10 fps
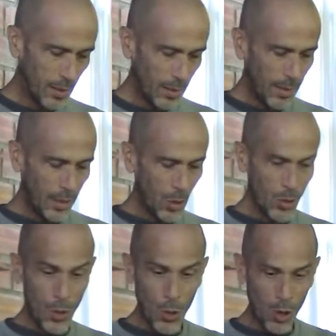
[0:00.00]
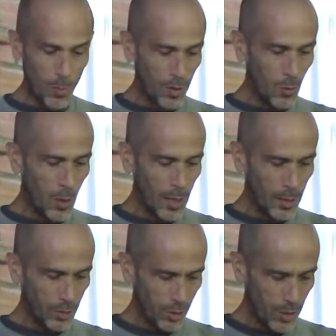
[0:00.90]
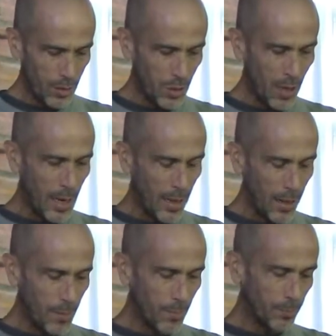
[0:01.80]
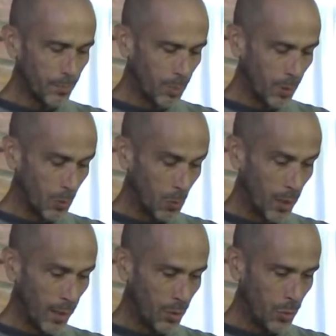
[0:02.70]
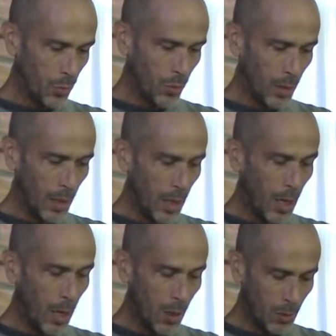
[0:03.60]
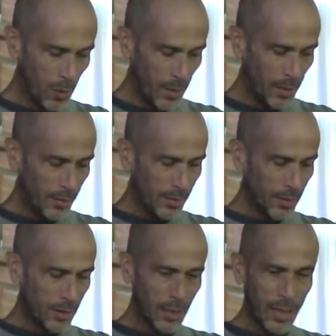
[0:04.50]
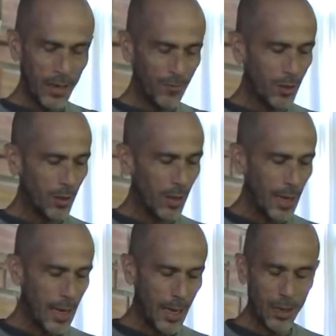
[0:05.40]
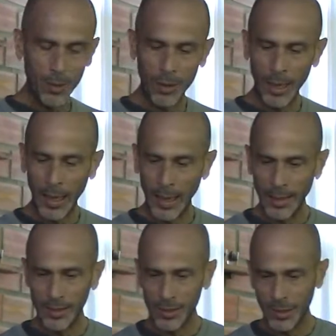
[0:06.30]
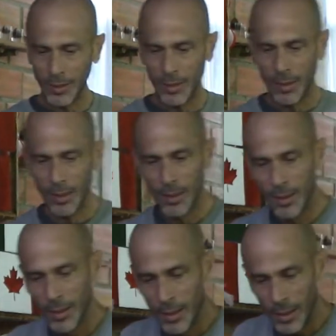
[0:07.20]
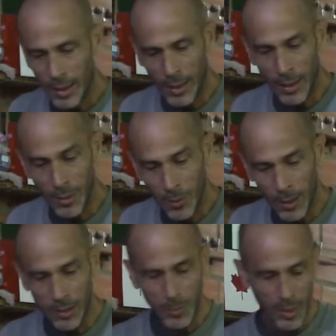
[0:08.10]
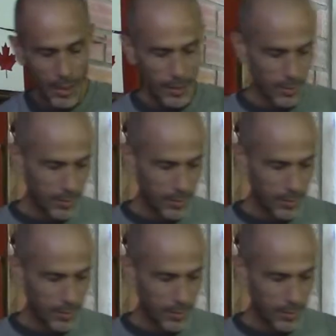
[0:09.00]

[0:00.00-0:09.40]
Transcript: I don't normally wash and dry them, but what I do always is after I handle the eggs, I wash my hands.